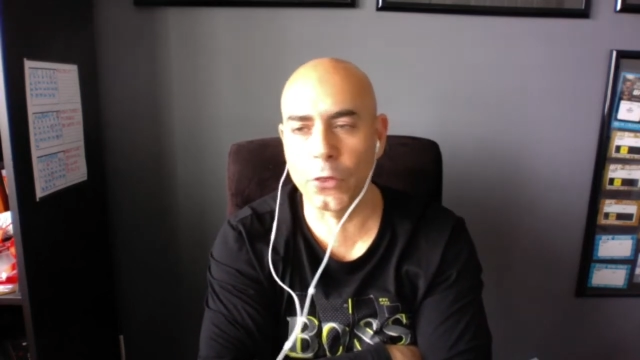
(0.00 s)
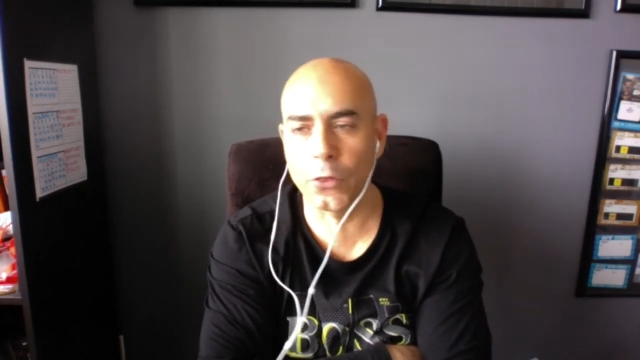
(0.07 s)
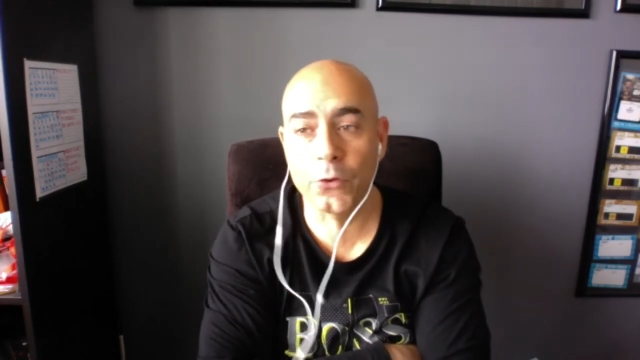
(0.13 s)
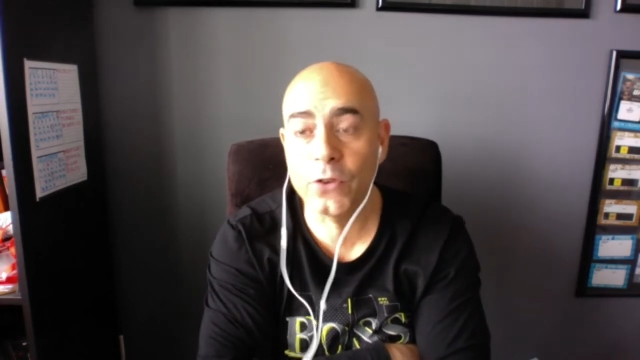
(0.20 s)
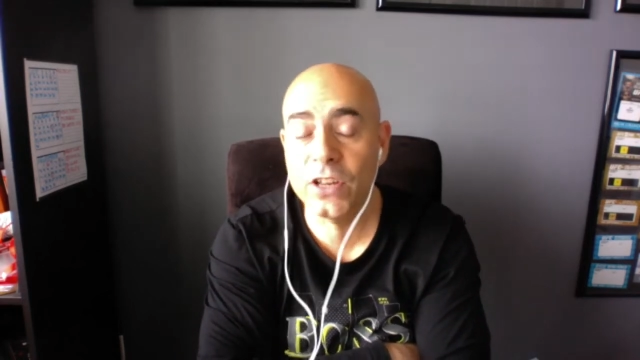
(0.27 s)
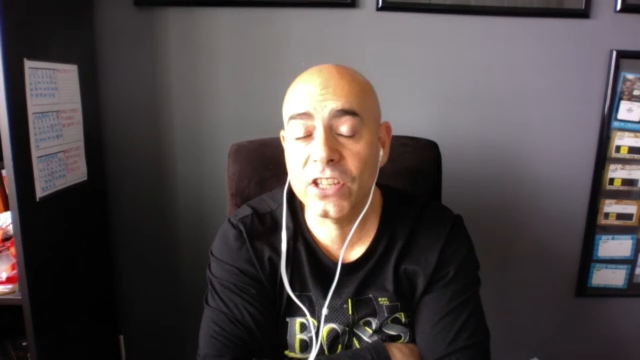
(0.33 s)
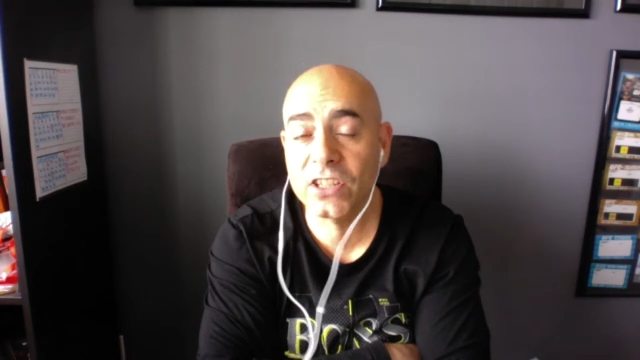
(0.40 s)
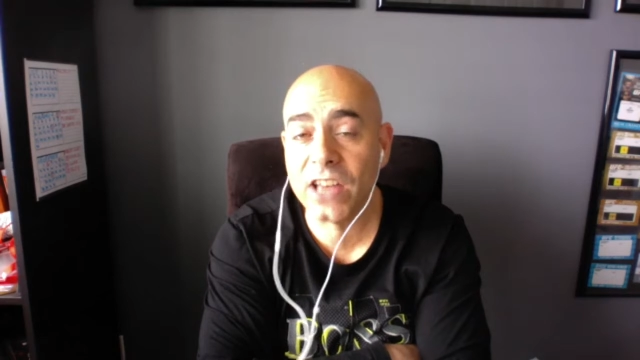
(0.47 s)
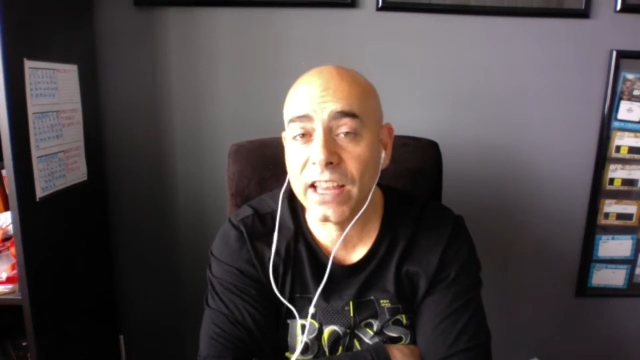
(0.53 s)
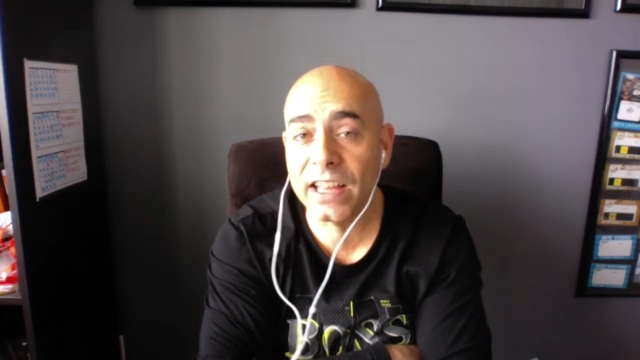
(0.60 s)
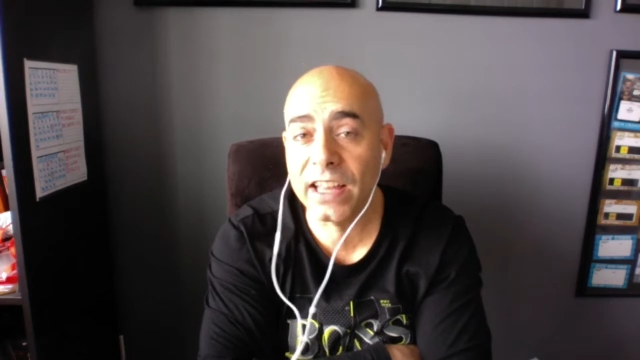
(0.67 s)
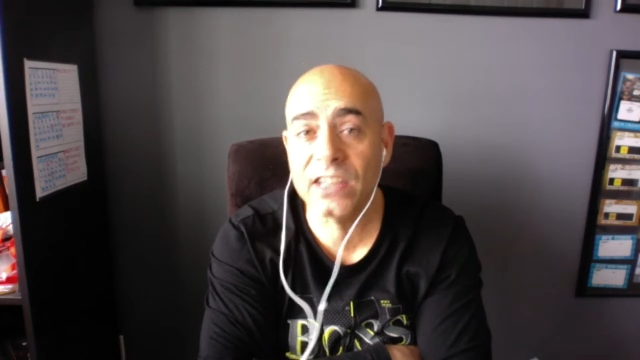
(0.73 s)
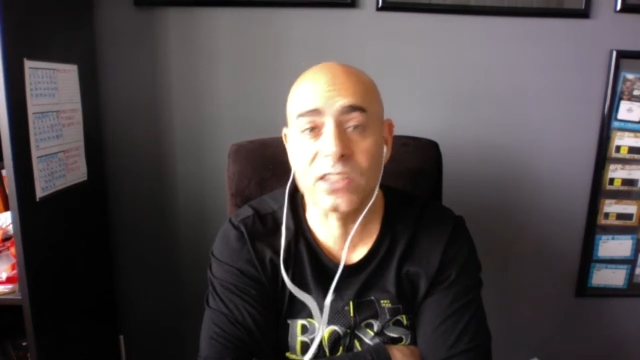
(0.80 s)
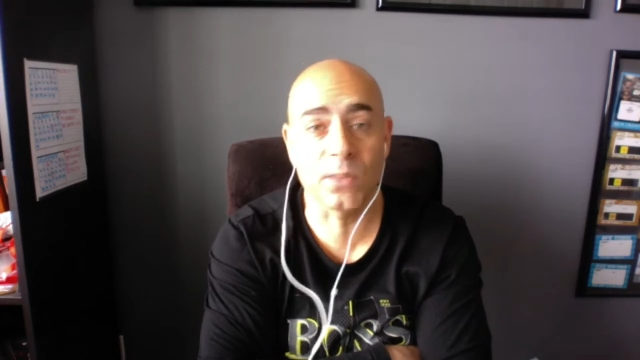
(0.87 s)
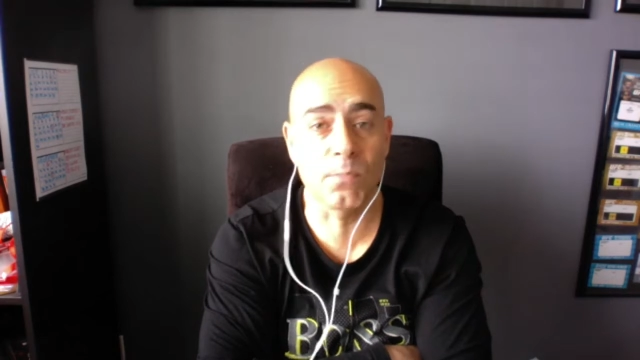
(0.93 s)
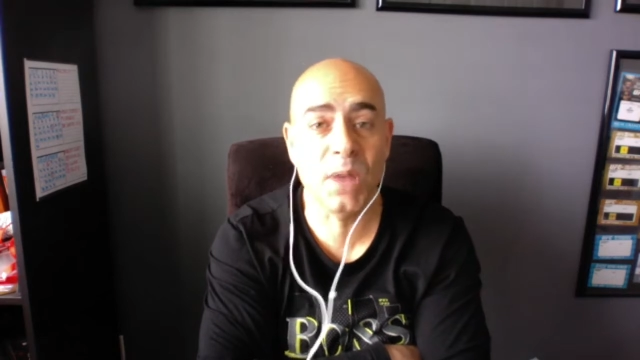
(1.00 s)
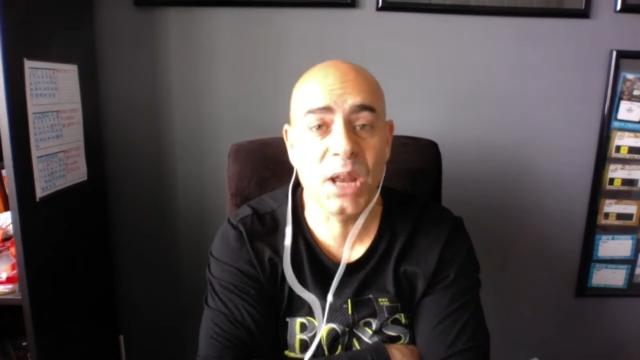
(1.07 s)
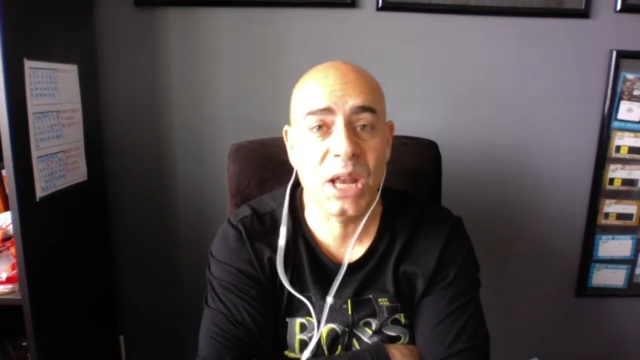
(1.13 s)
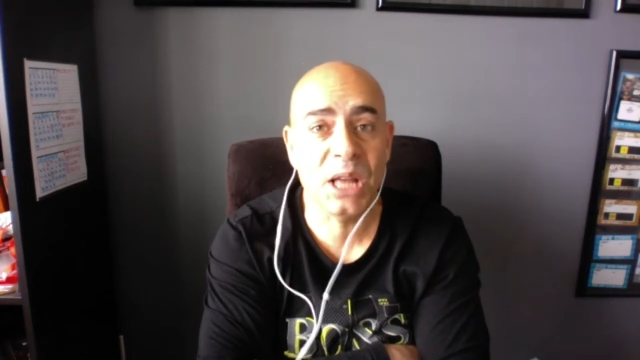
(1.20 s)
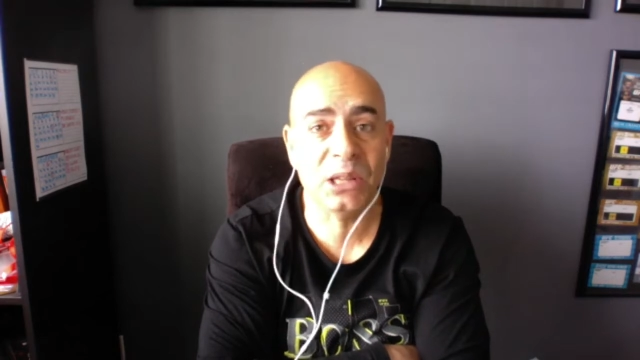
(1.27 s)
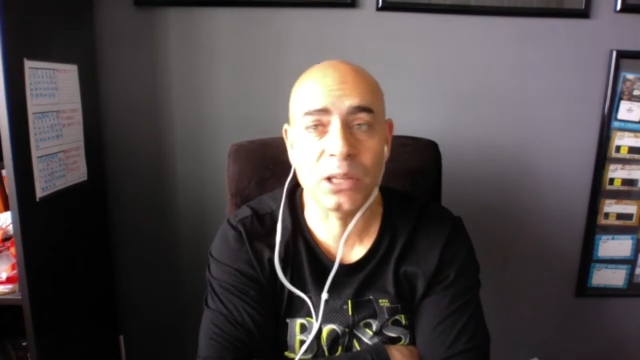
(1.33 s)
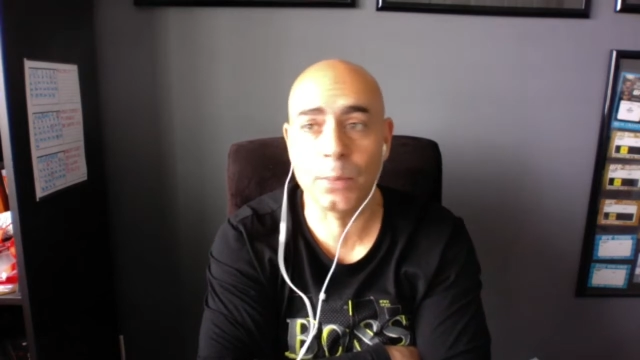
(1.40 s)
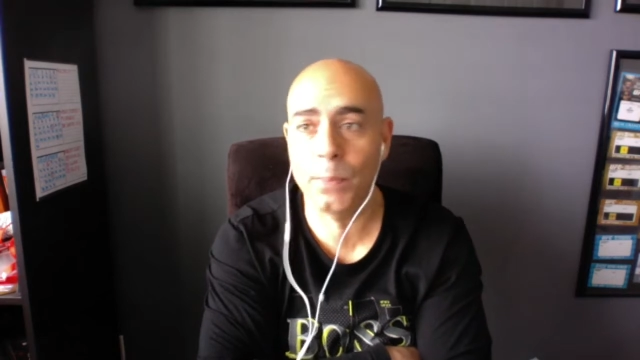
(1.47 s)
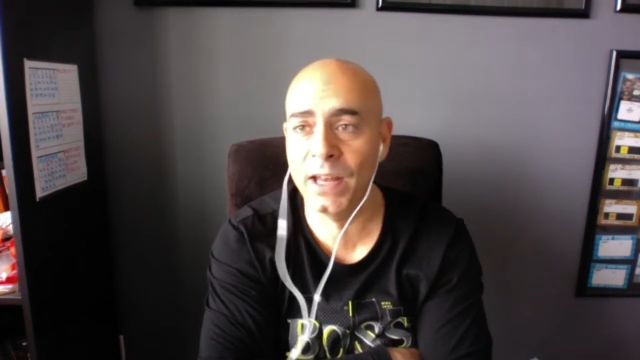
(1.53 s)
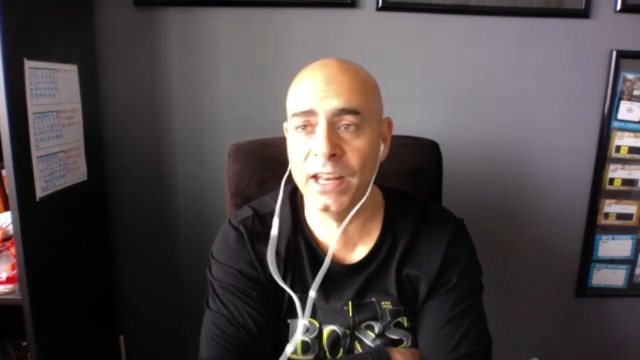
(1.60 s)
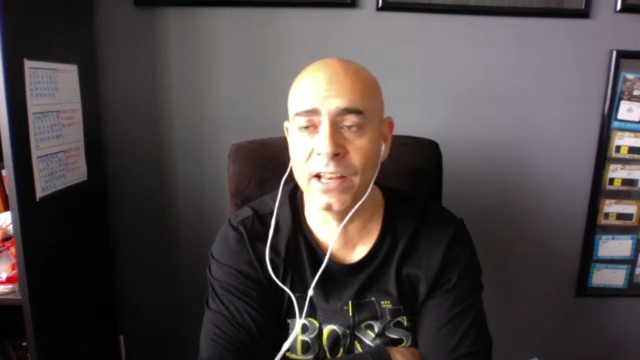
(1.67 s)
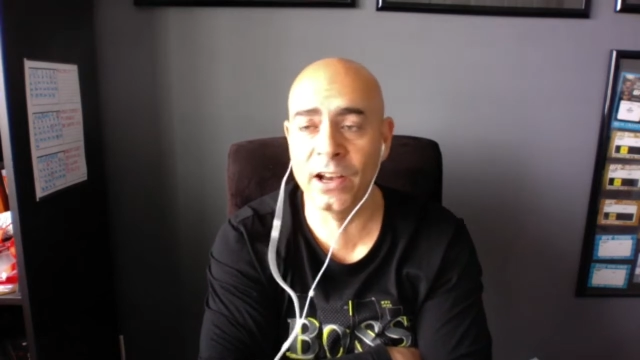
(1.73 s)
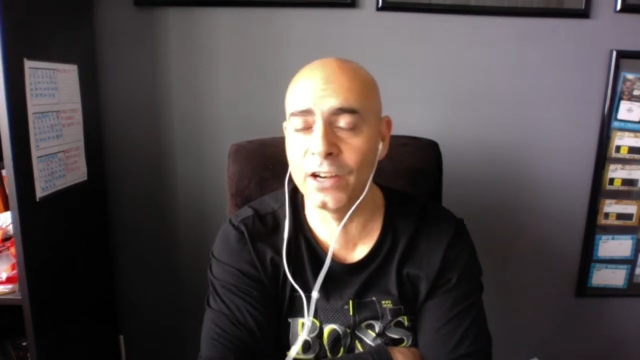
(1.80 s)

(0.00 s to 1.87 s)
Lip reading: 30 seconds, a minute, depending